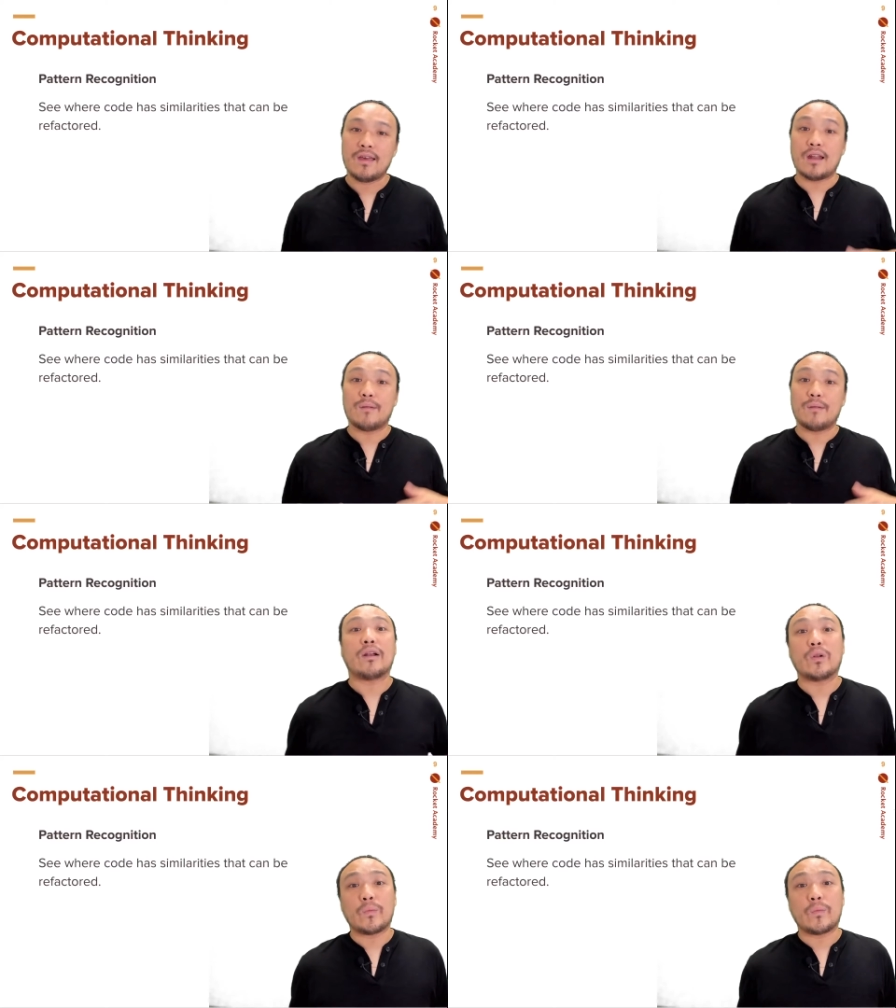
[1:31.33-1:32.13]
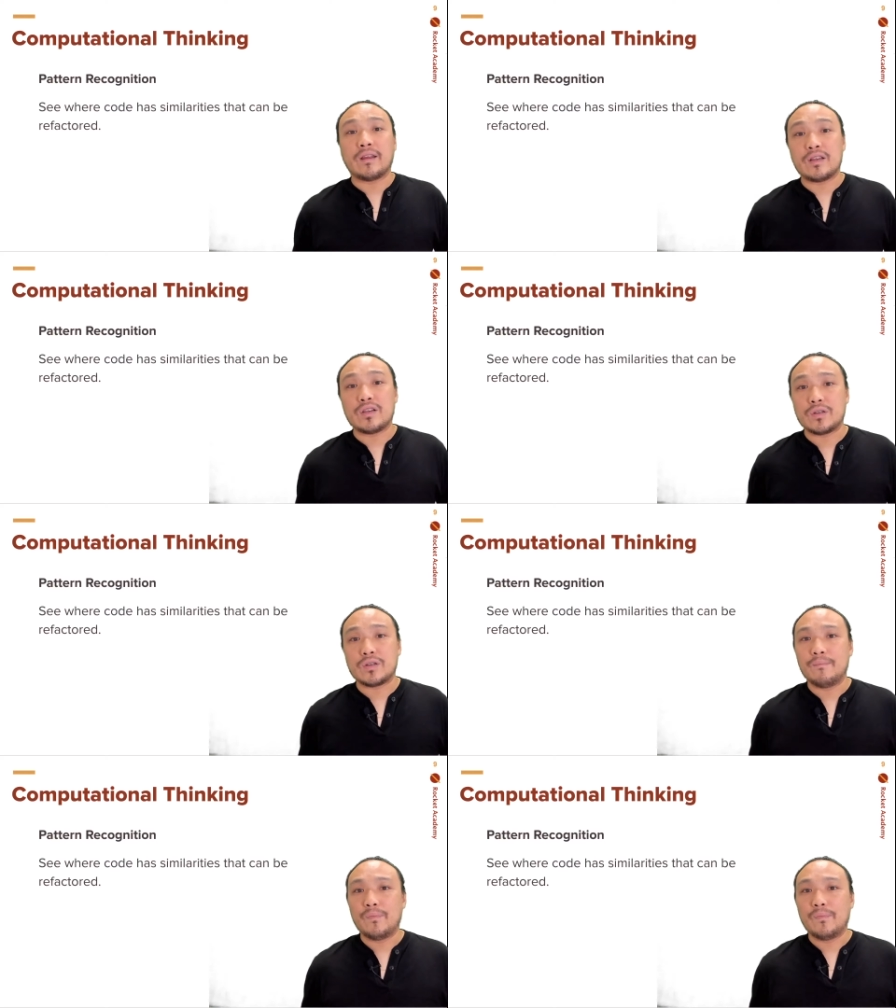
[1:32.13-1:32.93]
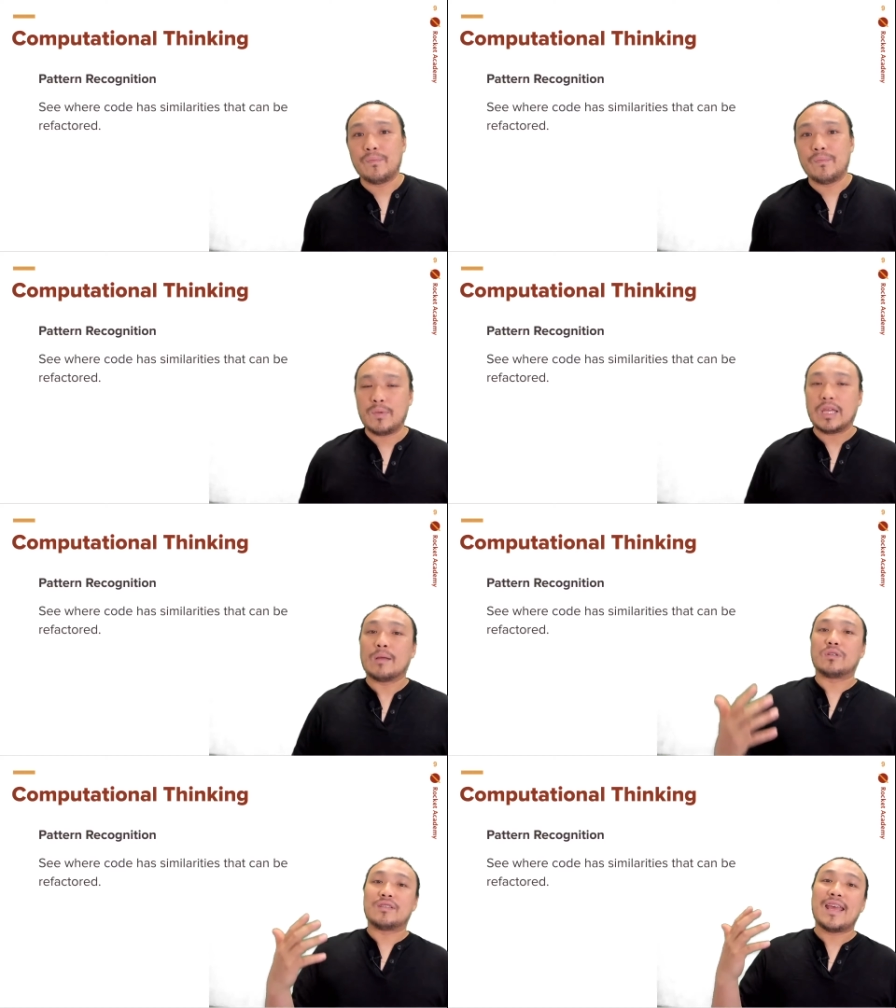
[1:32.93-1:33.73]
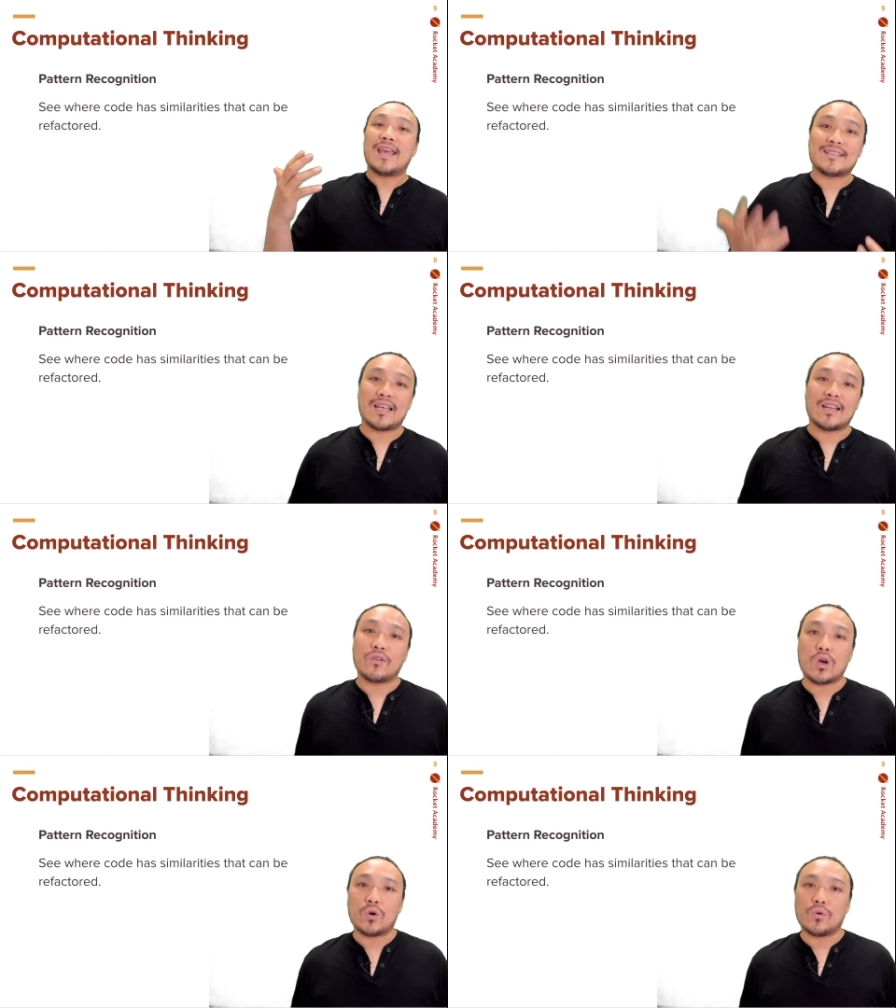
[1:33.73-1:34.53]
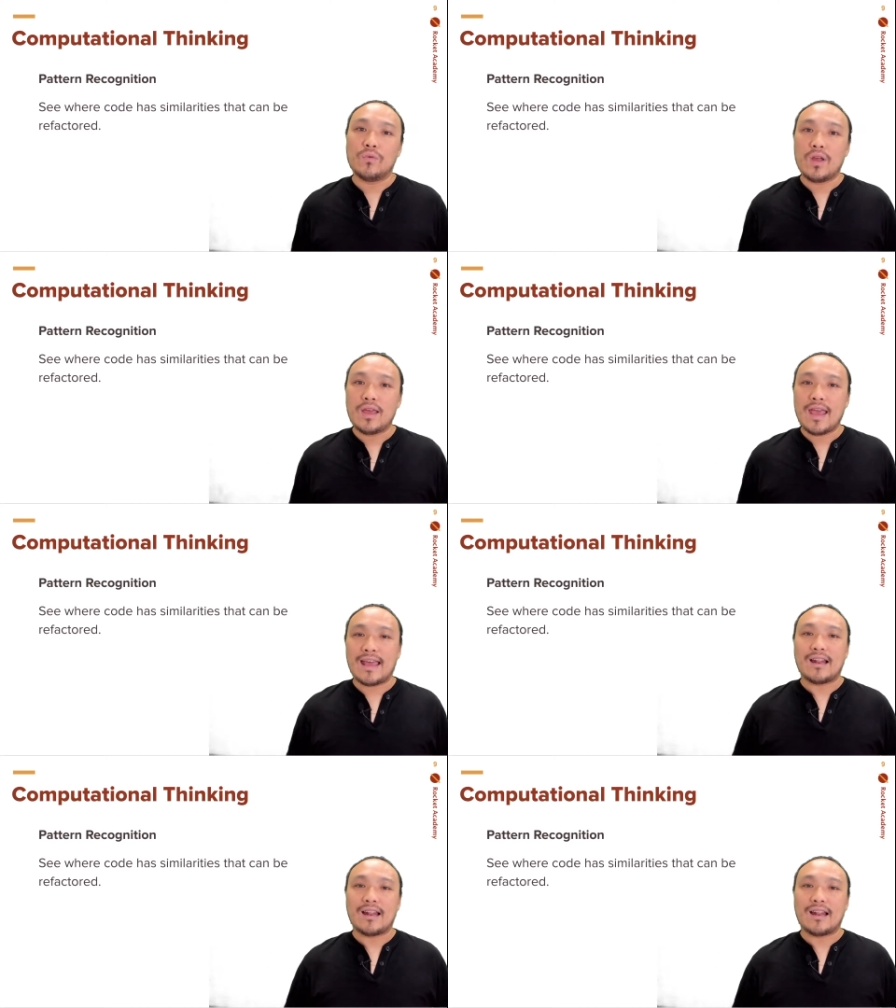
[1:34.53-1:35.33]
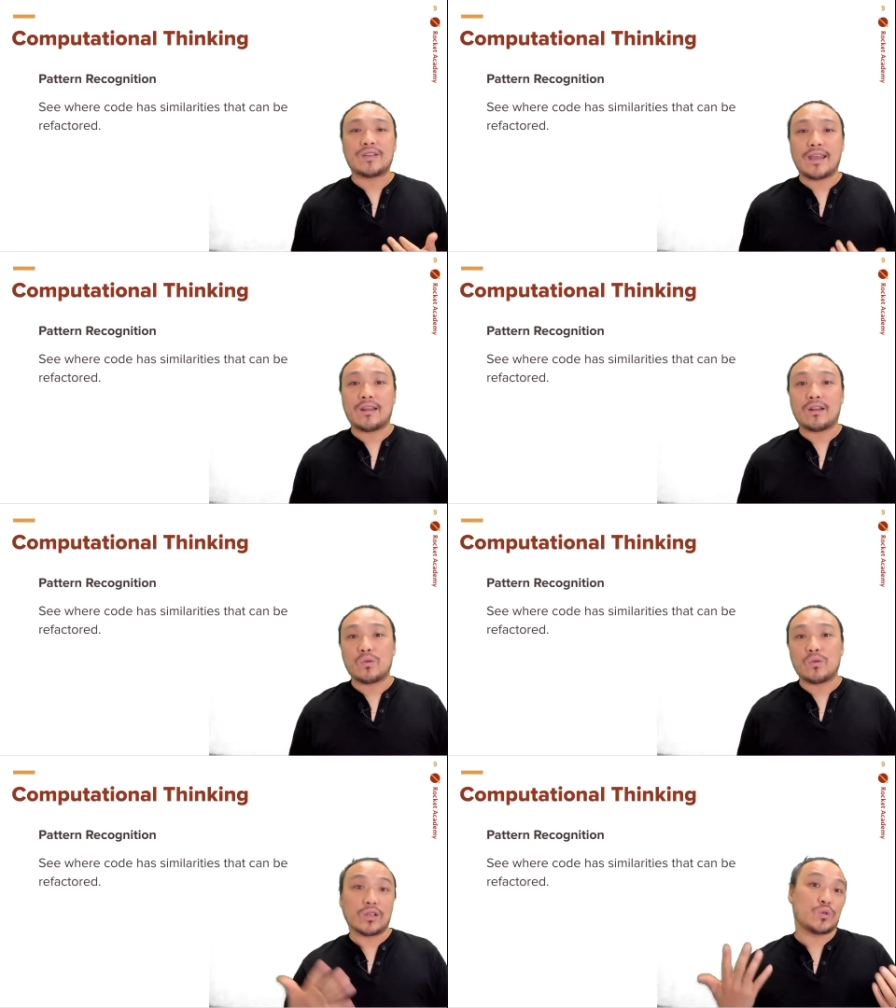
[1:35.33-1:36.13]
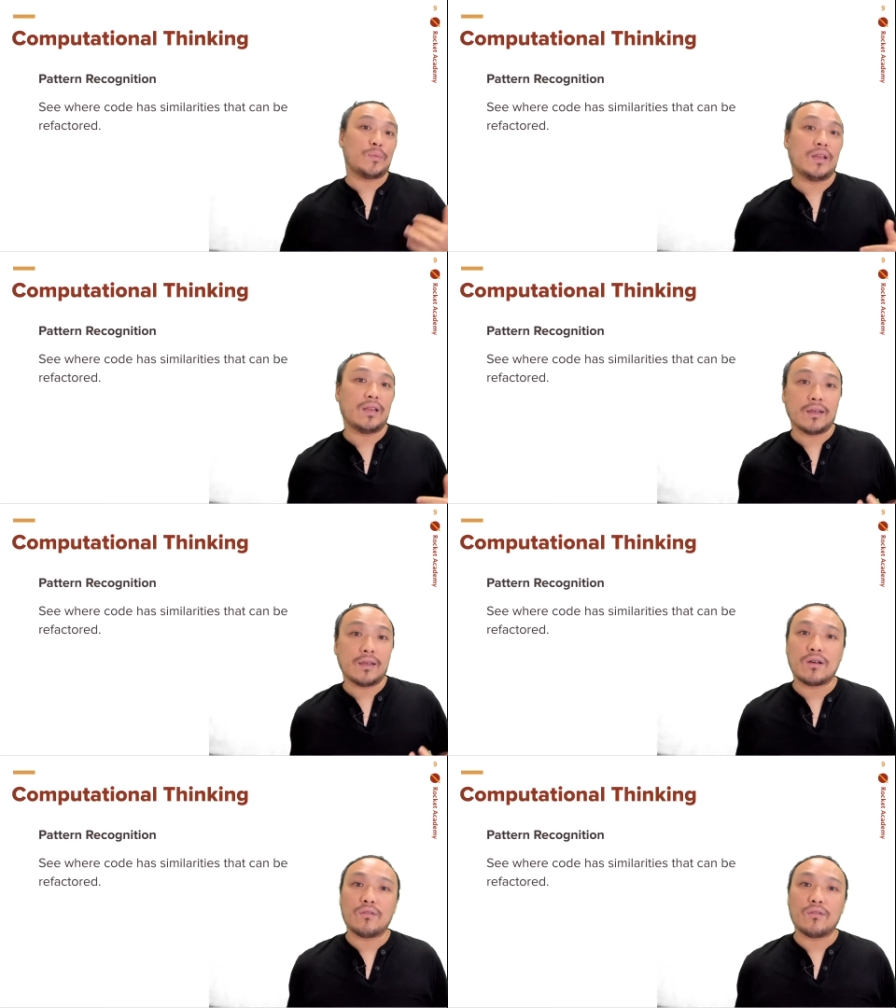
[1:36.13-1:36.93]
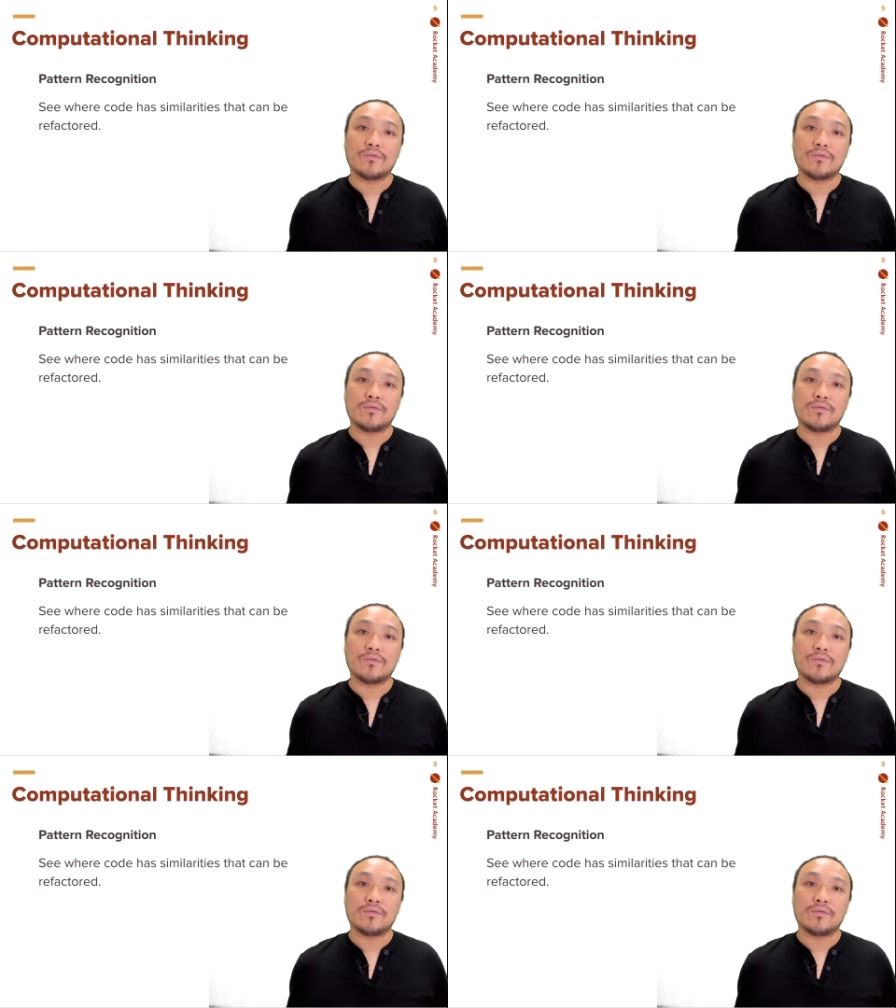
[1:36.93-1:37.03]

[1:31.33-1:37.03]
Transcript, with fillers: and pattern recognition, being able to take a set of code and understand where it's repeating itself.